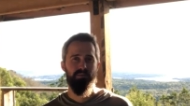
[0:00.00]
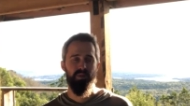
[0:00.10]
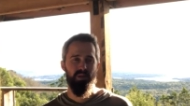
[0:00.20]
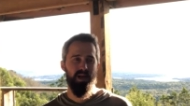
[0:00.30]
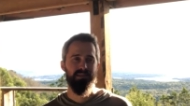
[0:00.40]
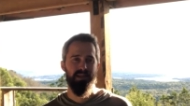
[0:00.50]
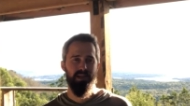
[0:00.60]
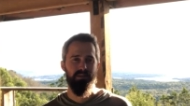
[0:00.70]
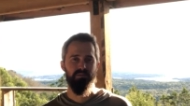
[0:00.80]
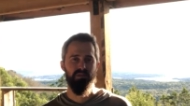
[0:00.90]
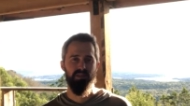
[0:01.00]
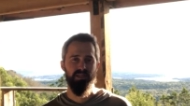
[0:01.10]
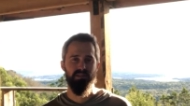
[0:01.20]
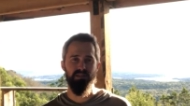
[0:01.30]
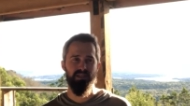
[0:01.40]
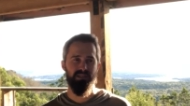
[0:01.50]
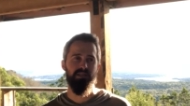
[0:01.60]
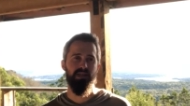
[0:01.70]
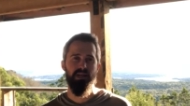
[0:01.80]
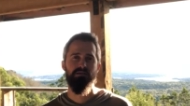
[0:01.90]
but a lot of times it's just
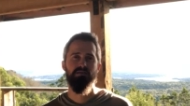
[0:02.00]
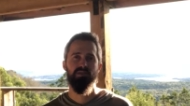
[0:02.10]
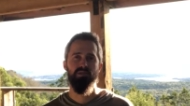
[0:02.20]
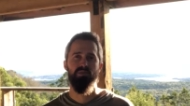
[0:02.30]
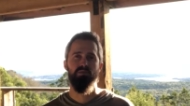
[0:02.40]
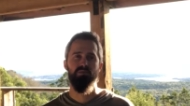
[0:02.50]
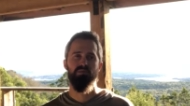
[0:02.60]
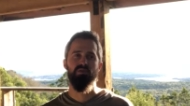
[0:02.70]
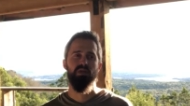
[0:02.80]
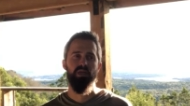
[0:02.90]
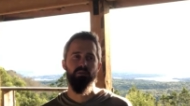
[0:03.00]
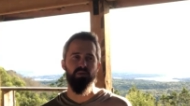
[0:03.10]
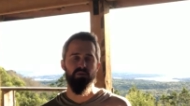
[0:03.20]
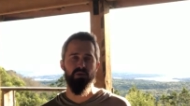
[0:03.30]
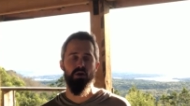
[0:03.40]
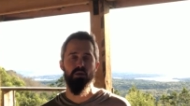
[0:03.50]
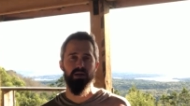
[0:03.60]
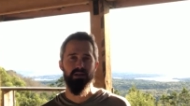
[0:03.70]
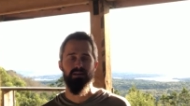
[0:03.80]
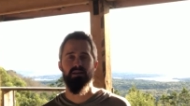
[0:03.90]
enough to keep you
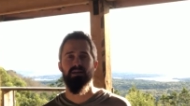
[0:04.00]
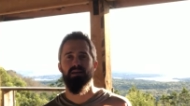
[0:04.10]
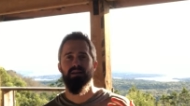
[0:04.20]
going